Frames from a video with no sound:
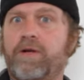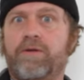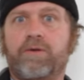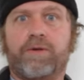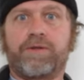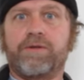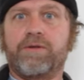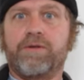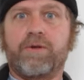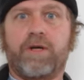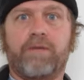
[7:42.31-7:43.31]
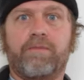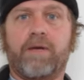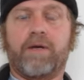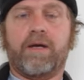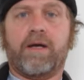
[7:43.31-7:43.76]
I don't know what to do, and
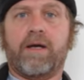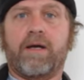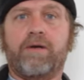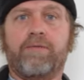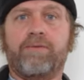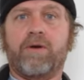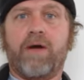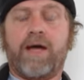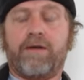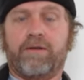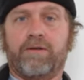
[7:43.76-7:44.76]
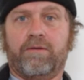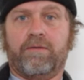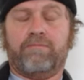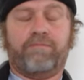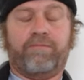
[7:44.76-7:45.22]
I don't even know how
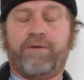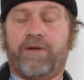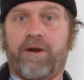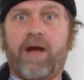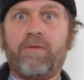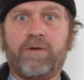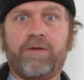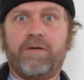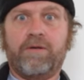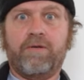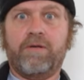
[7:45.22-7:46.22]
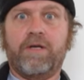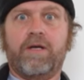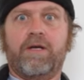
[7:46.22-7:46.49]
to figure out what to do,